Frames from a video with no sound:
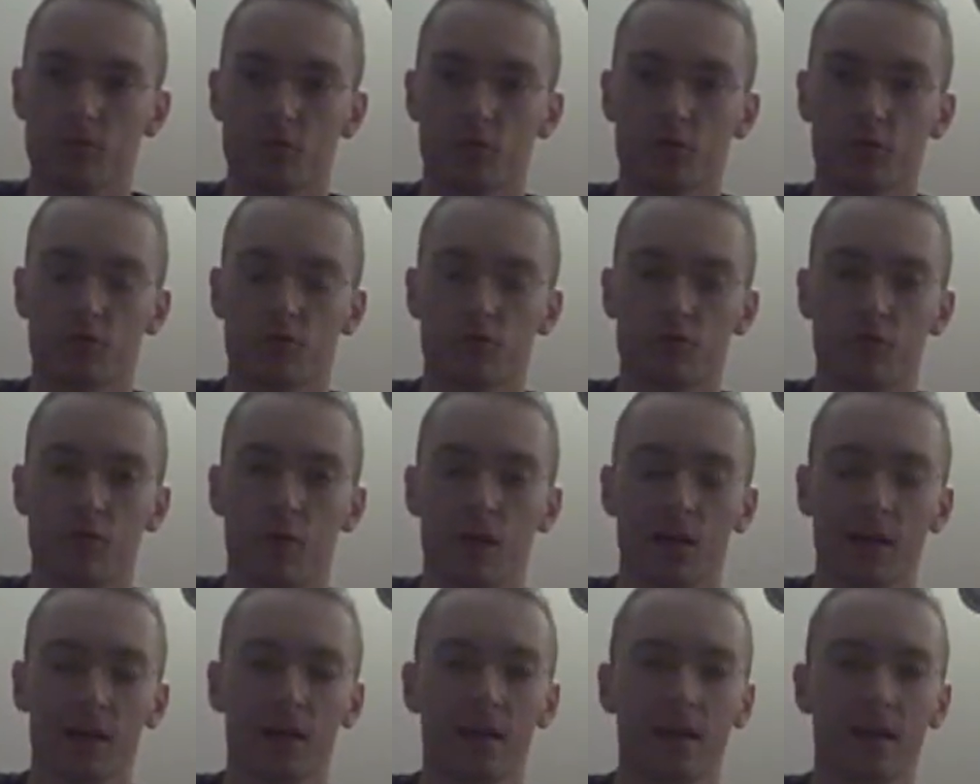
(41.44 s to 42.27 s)
just
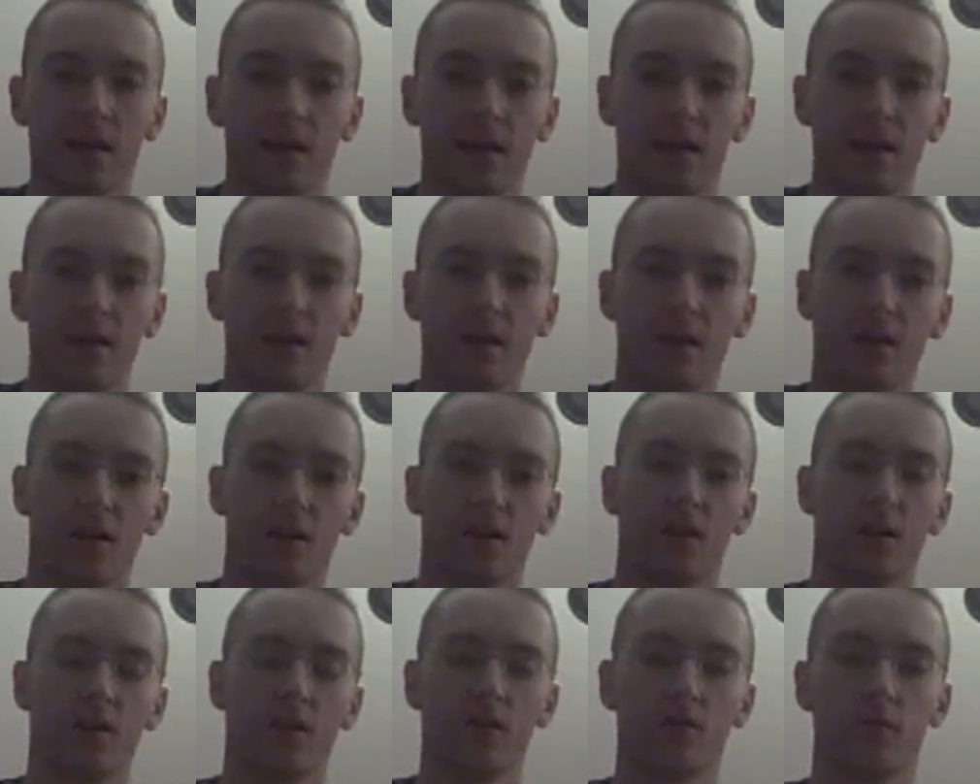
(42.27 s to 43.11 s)
really
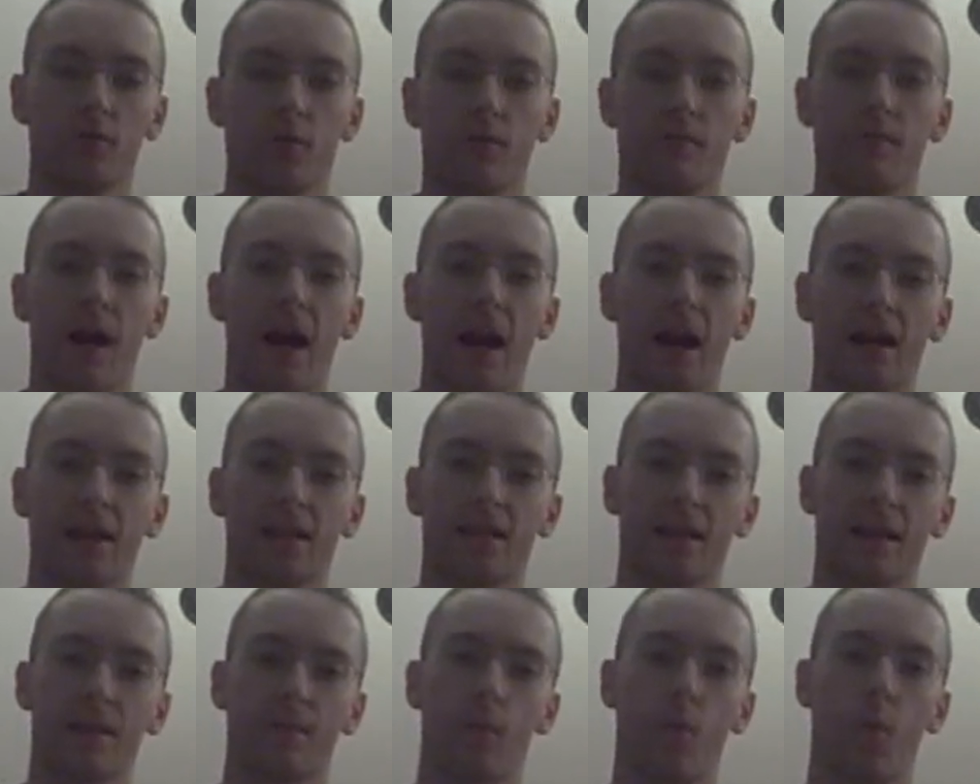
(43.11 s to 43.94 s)

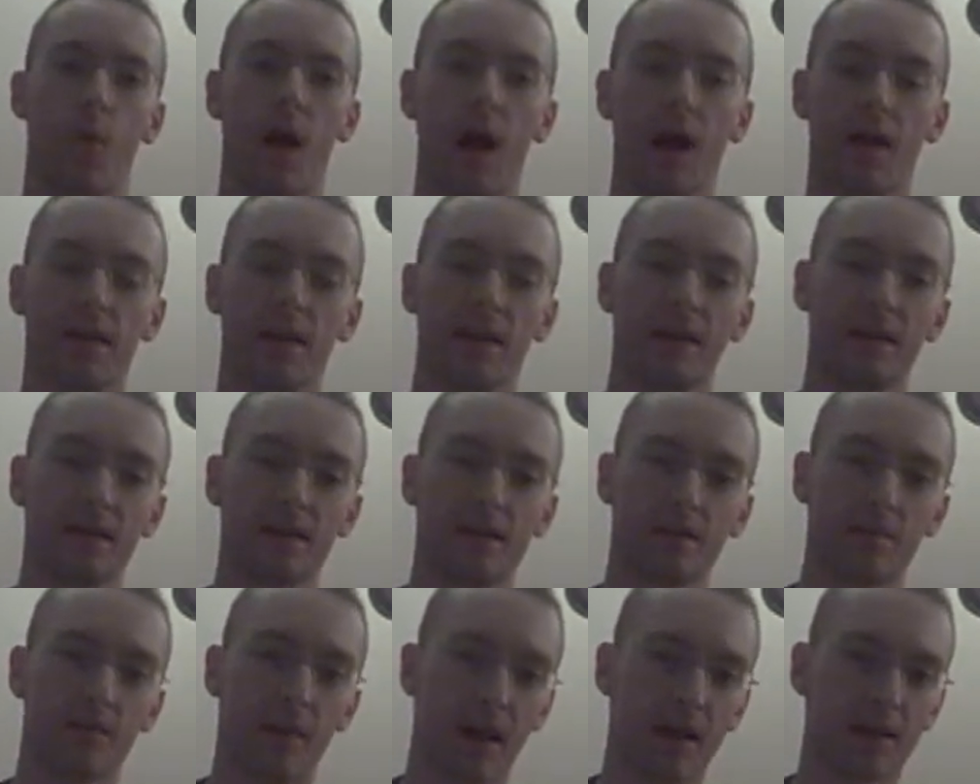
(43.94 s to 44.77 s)
reminding them why they
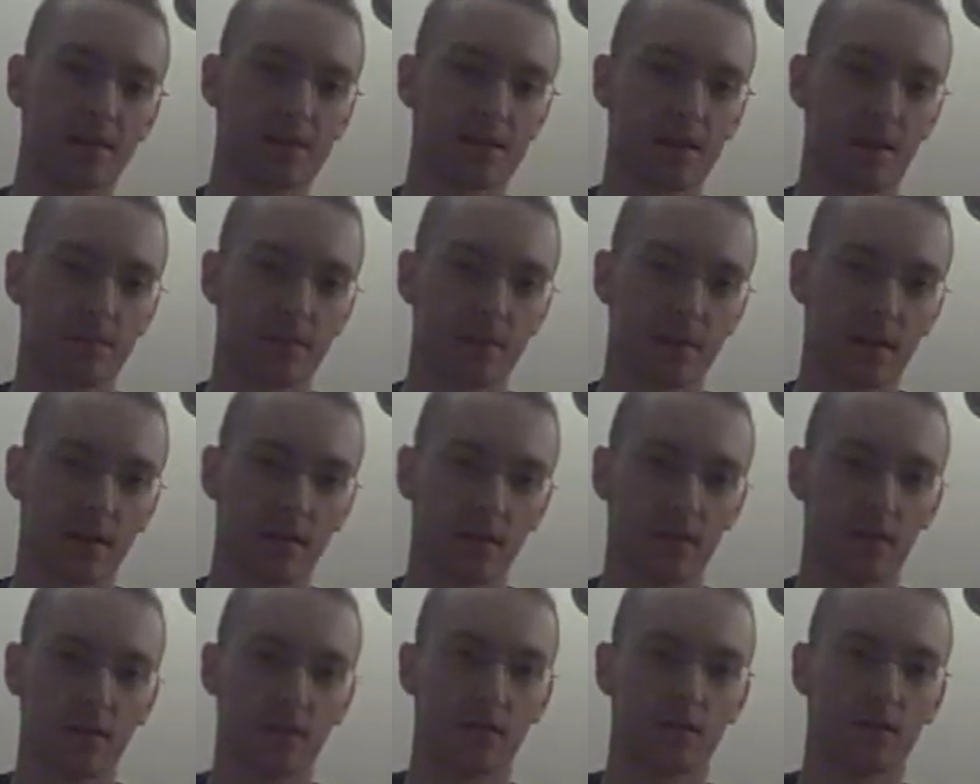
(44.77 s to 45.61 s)
need to buy something,